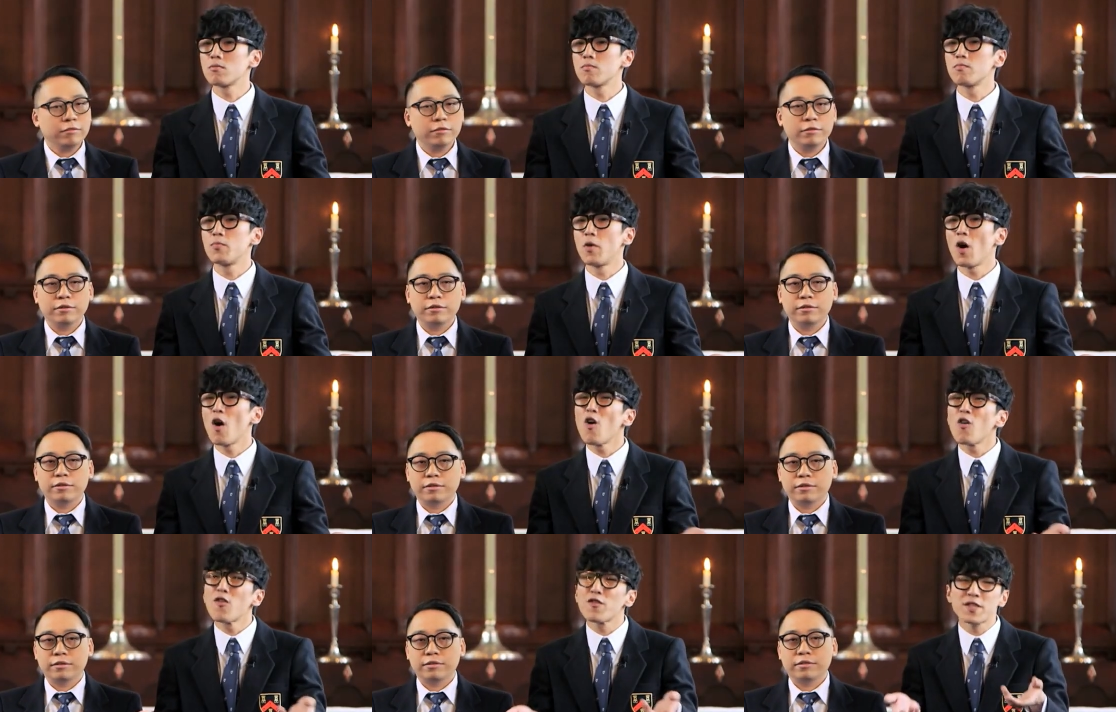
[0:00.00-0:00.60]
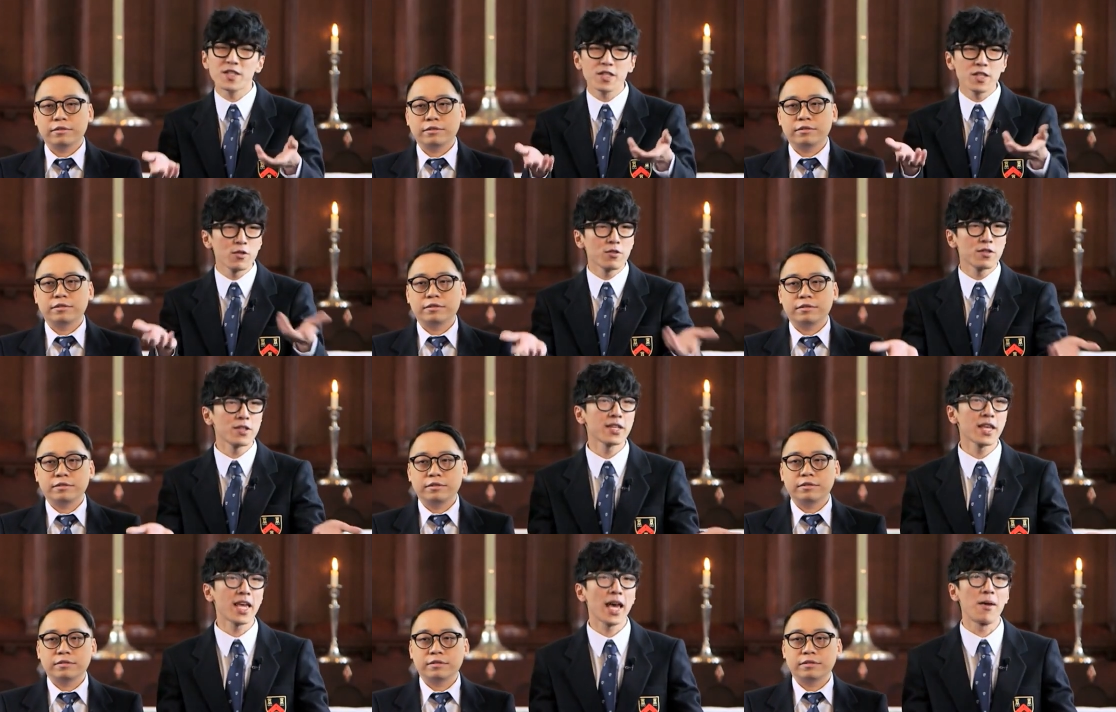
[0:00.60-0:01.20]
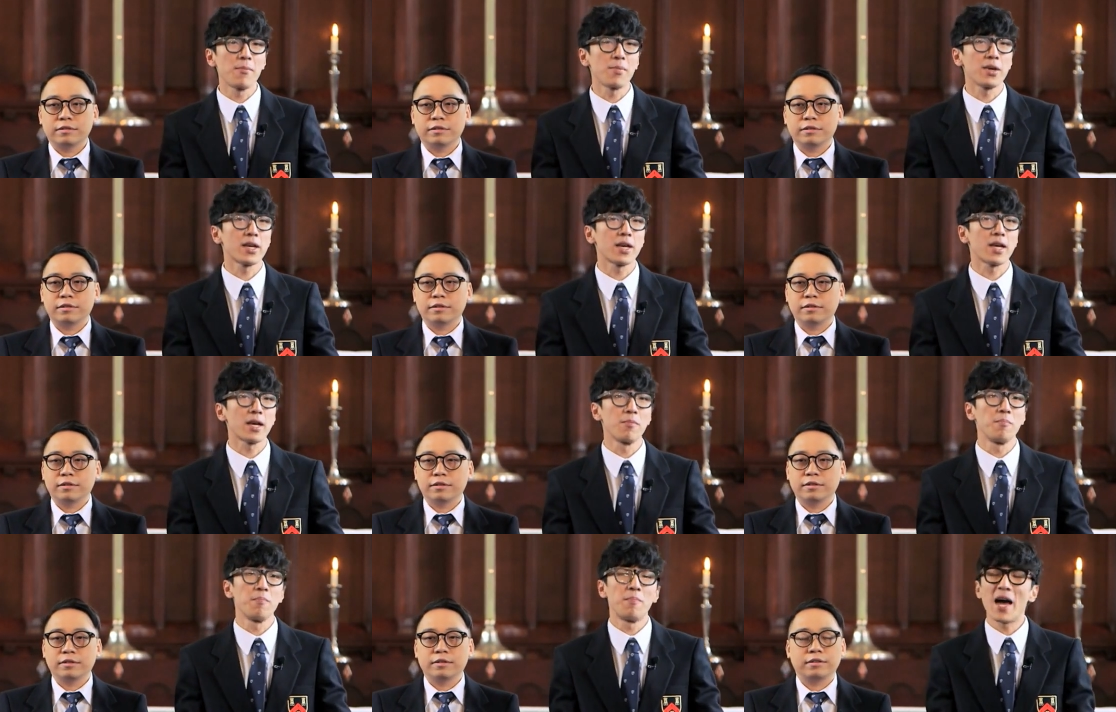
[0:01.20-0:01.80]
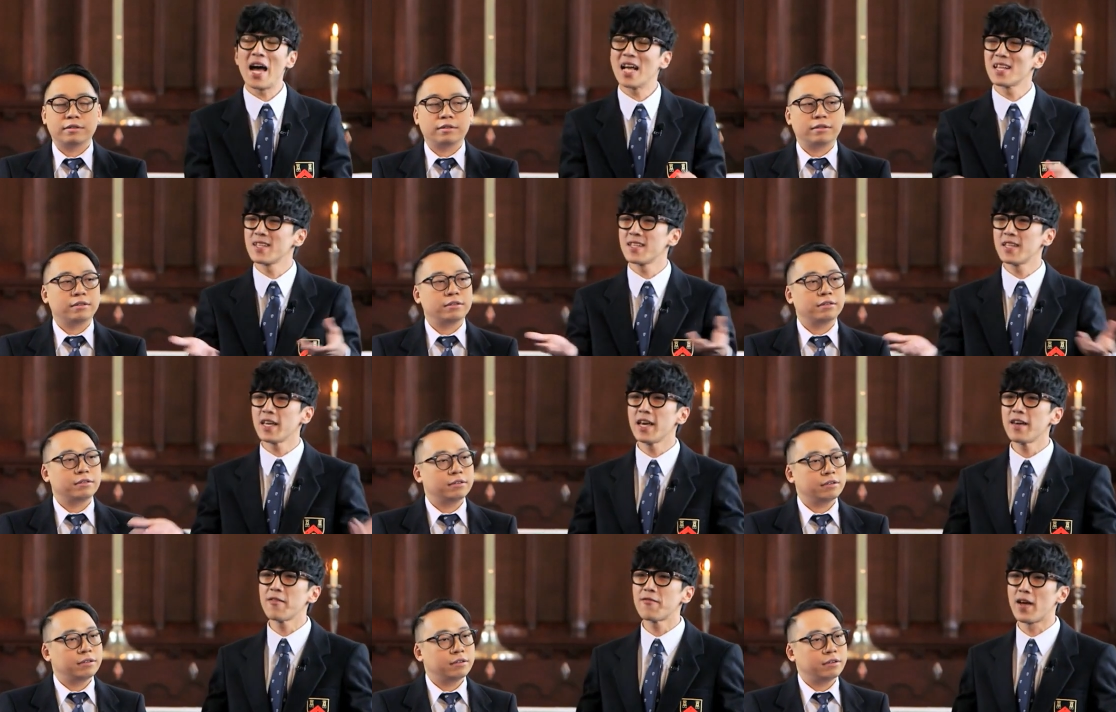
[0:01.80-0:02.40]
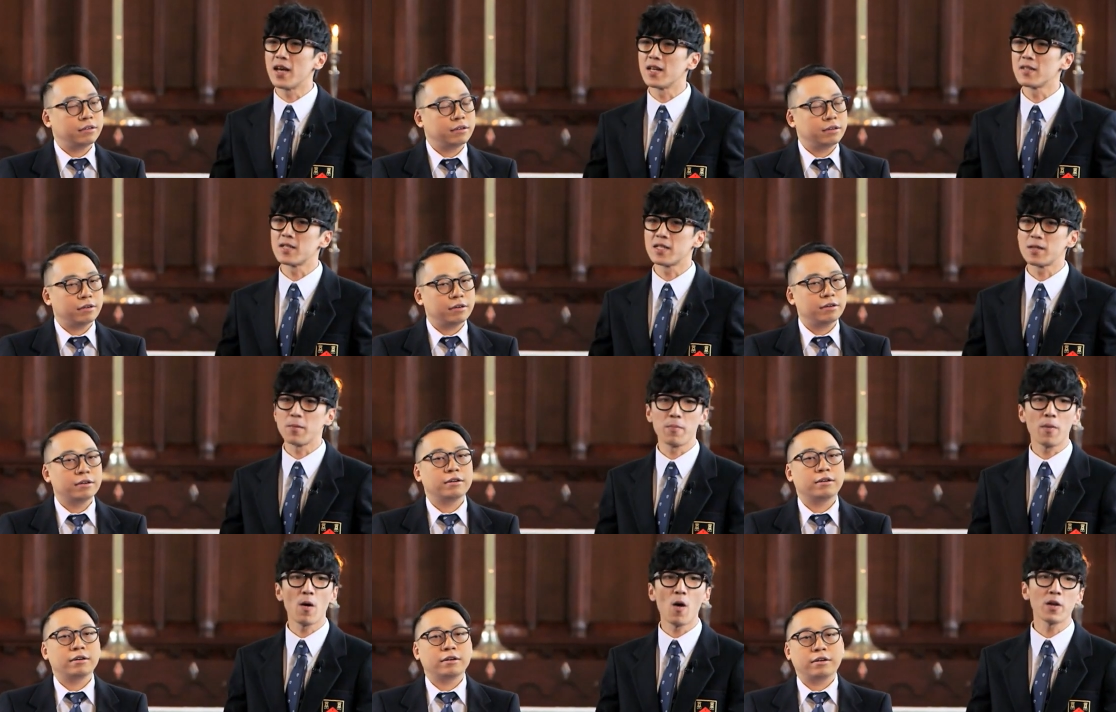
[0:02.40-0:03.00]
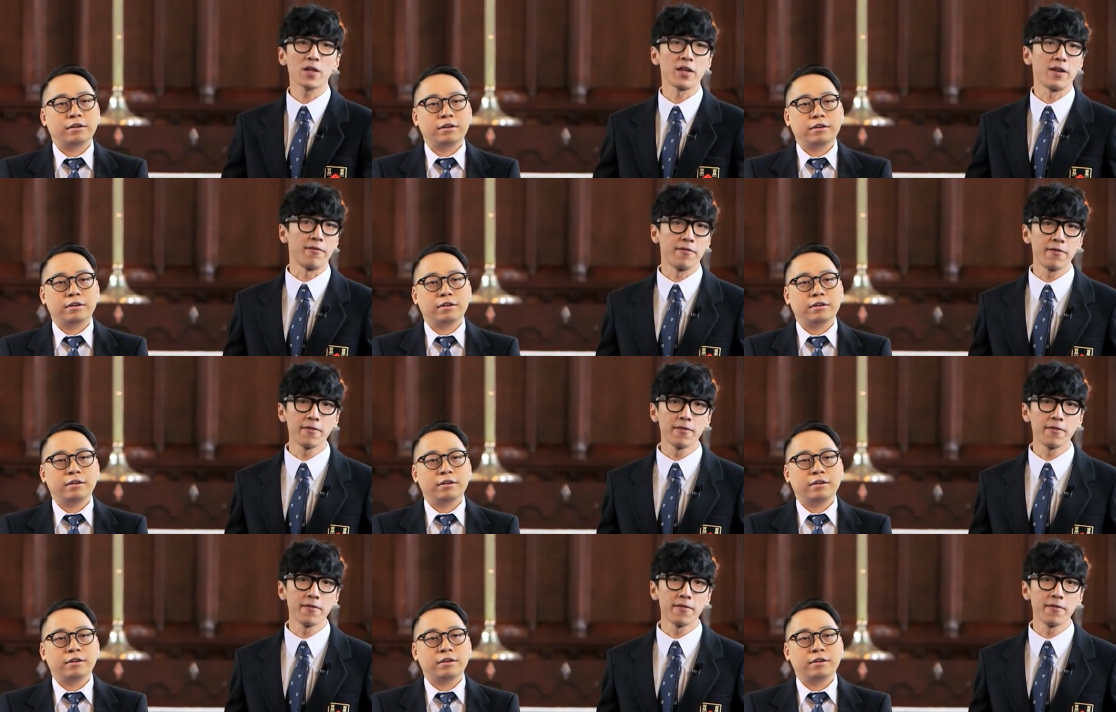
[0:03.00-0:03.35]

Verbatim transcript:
Speaker 1: both students can be competitive and supportive.